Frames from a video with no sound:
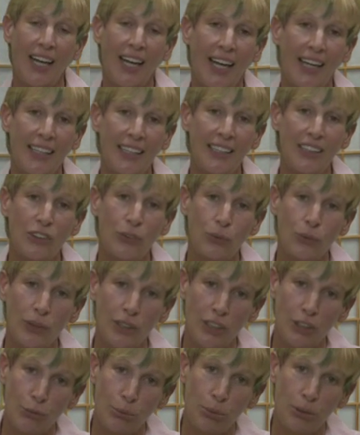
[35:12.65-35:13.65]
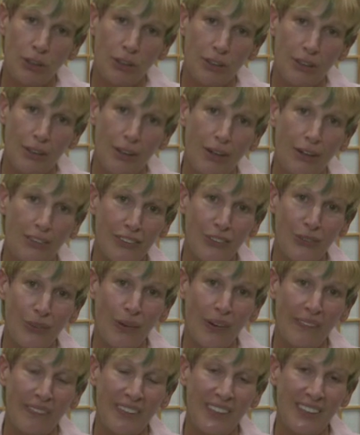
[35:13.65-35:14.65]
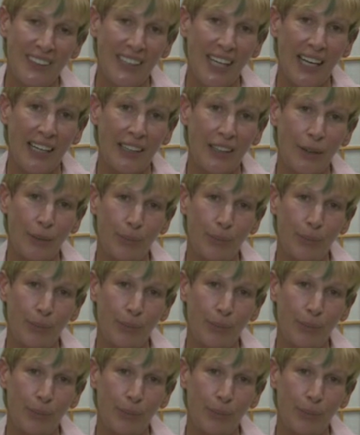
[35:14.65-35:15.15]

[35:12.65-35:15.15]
And he has written a book called 12 and Zen.